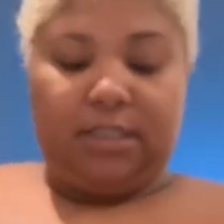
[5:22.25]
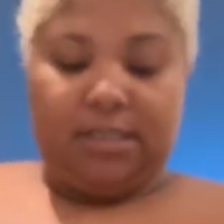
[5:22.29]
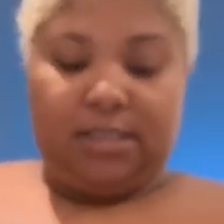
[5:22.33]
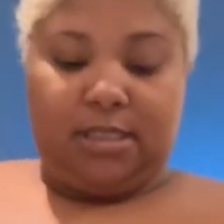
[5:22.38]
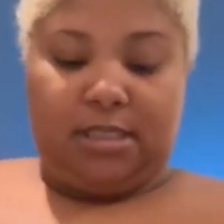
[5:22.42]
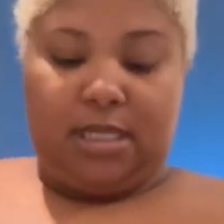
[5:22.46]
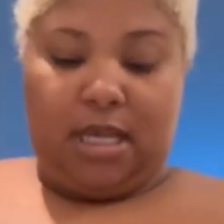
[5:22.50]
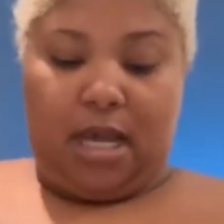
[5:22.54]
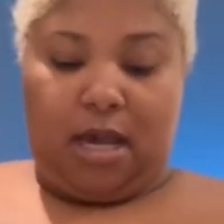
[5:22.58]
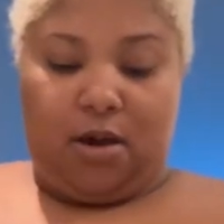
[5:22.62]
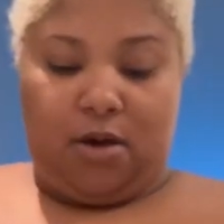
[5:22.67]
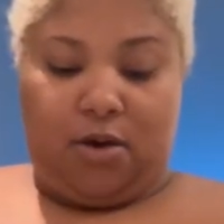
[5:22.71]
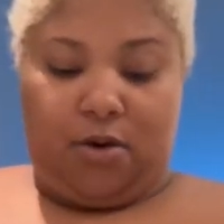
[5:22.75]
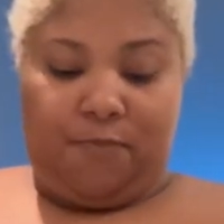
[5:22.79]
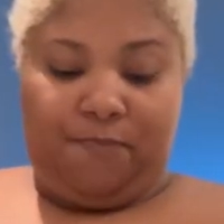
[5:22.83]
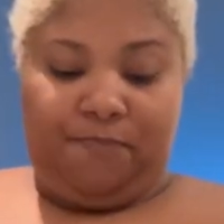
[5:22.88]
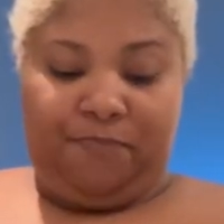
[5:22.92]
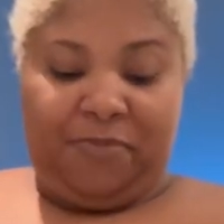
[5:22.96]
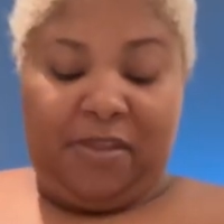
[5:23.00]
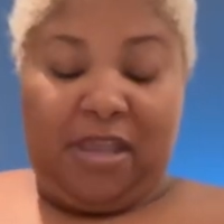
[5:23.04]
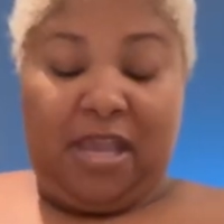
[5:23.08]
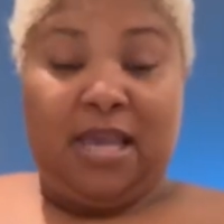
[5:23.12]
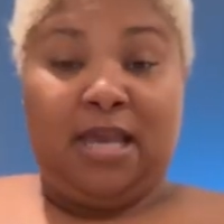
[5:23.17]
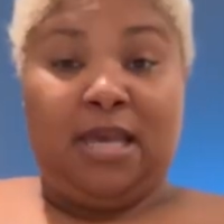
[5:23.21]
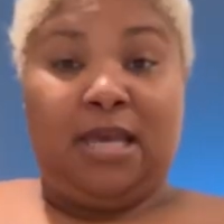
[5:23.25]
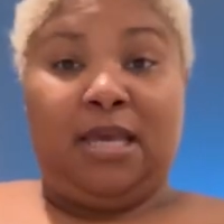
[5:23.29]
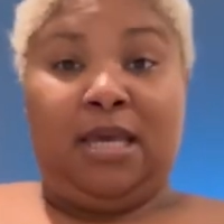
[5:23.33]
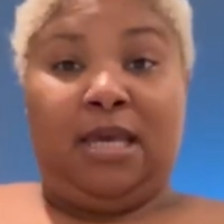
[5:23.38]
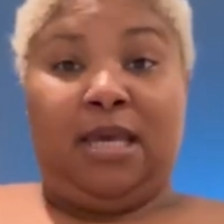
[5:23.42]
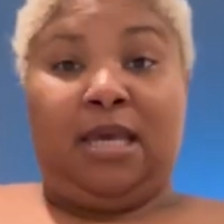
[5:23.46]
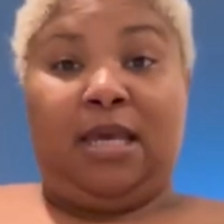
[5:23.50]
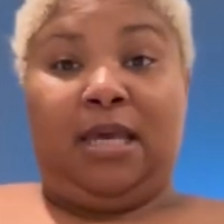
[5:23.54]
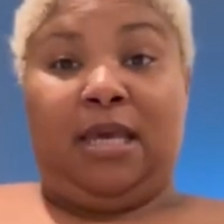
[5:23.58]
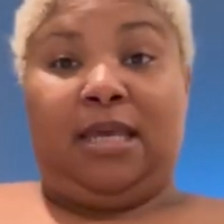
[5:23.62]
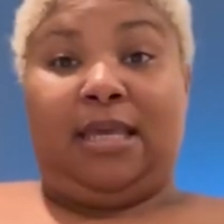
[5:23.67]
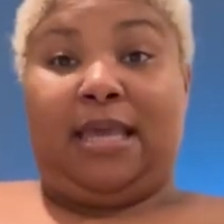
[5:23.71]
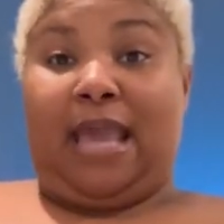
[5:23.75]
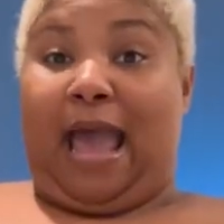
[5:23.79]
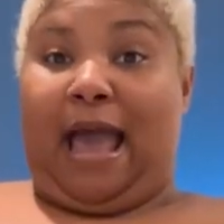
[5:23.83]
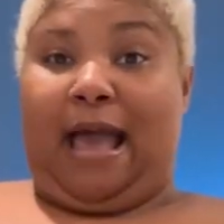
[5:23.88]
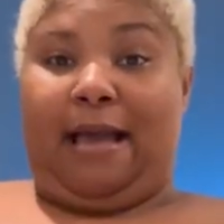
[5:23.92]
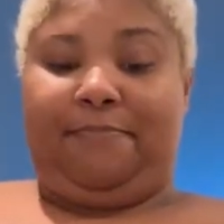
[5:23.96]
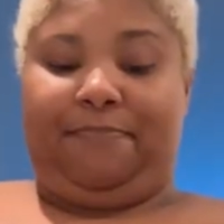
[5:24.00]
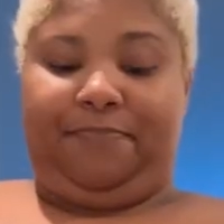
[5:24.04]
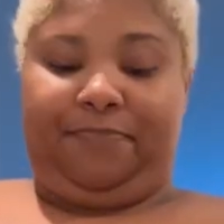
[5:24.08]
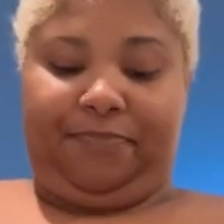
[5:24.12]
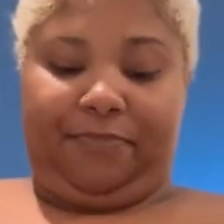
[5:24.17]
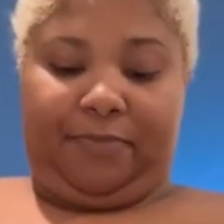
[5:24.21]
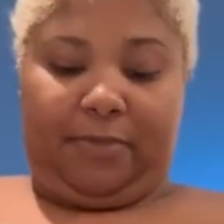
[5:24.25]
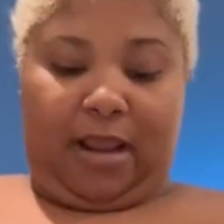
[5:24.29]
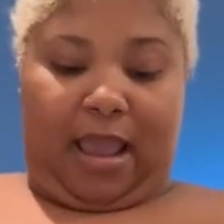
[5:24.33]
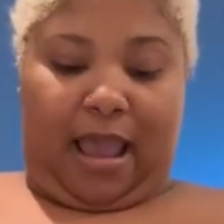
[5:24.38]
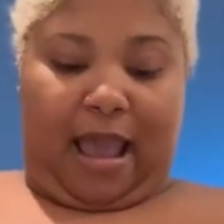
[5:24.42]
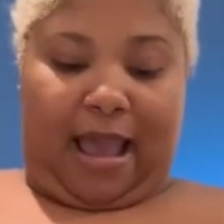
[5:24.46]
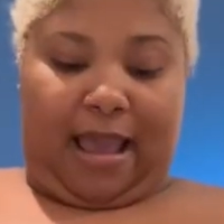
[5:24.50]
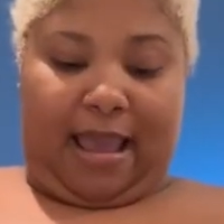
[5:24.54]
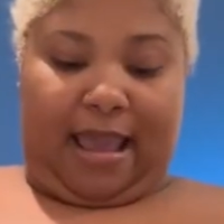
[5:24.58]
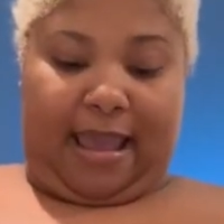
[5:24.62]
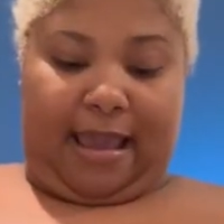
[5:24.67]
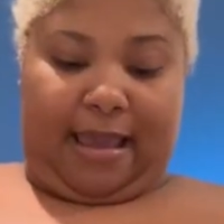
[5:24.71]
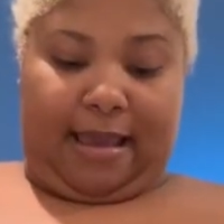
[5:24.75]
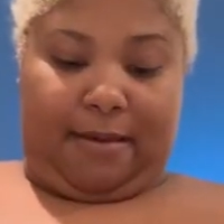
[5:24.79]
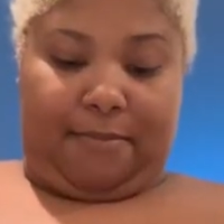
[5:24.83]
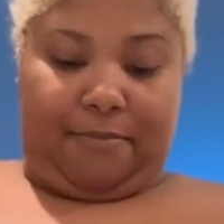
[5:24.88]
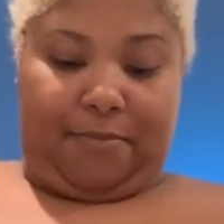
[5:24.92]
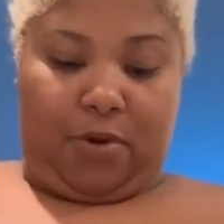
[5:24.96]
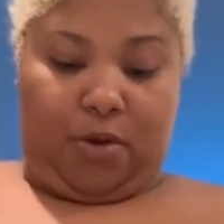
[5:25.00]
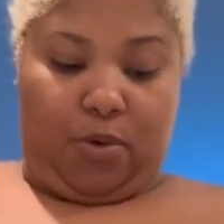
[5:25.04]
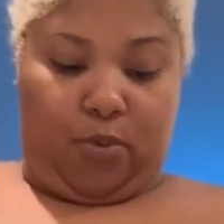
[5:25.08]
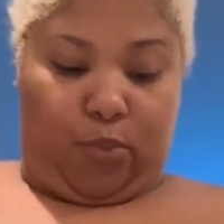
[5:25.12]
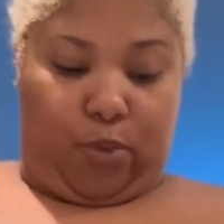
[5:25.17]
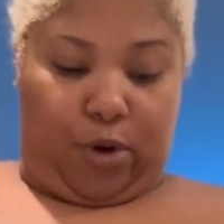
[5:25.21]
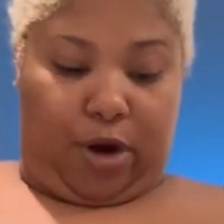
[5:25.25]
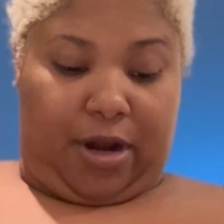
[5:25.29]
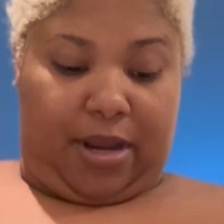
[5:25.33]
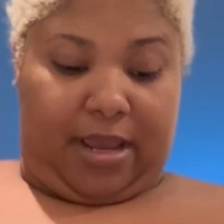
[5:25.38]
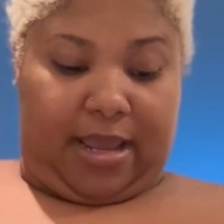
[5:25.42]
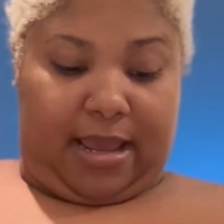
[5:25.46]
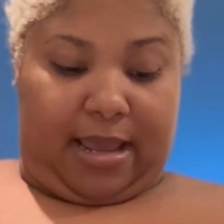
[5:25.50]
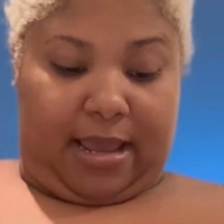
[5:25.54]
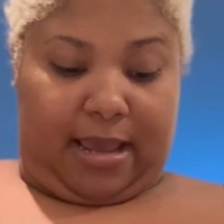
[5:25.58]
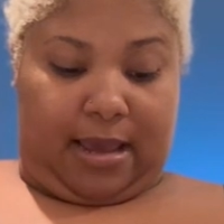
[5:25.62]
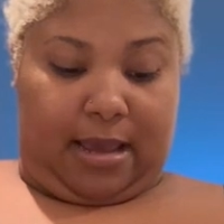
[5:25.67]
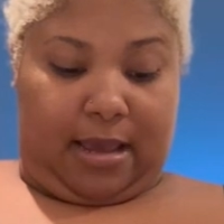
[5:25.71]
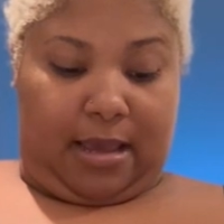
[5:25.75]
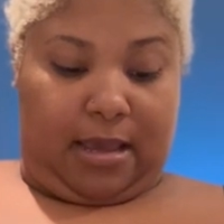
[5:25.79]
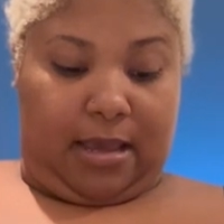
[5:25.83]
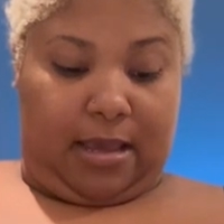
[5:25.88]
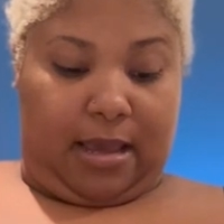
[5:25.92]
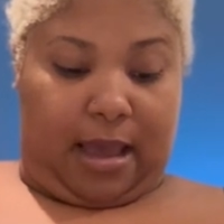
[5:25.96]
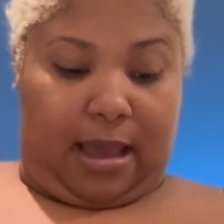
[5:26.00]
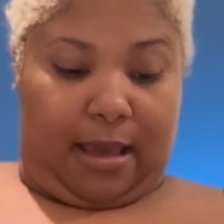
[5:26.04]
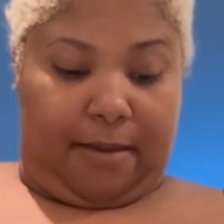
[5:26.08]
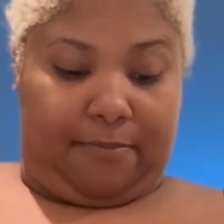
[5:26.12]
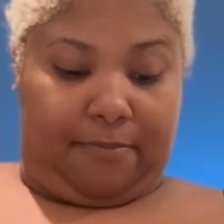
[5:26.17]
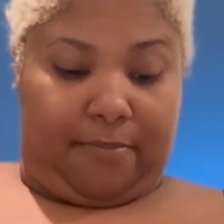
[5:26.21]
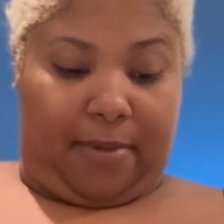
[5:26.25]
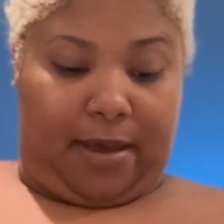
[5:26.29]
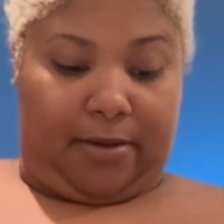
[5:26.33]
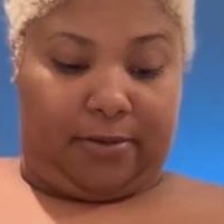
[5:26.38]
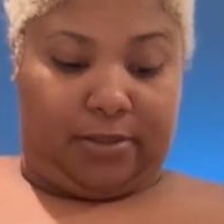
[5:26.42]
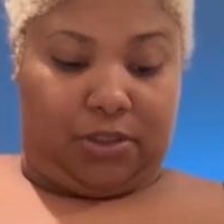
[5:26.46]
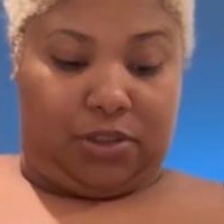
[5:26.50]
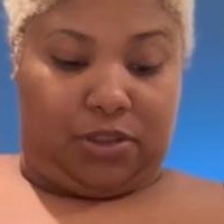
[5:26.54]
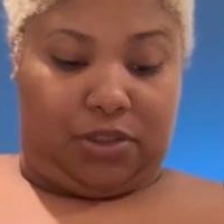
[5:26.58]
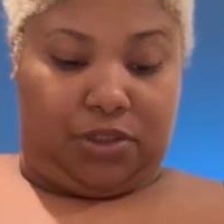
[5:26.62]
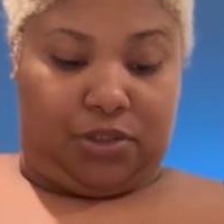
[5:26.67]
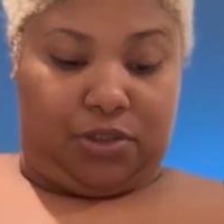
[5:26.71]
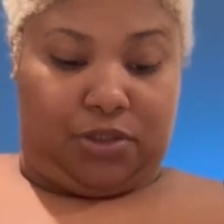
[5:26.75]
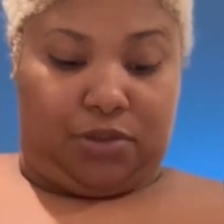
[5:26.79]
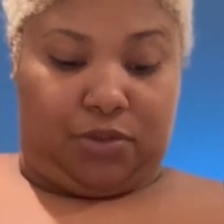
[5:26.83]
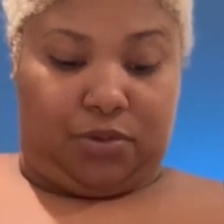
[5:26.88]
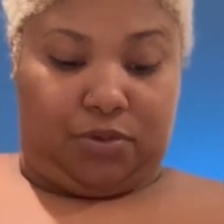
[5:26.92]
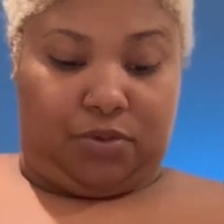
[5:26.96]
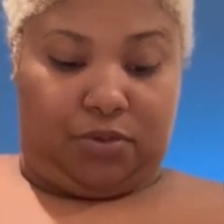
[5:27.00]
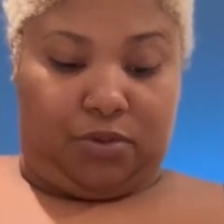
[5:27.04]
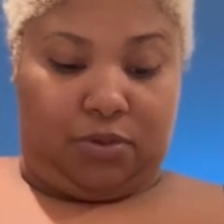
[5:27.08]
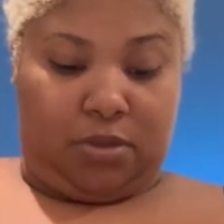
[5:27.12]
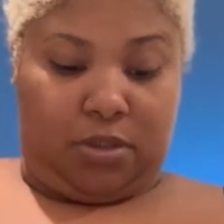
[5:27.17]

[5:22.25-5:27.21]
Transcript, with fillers: so yeah, I am working. I'm about to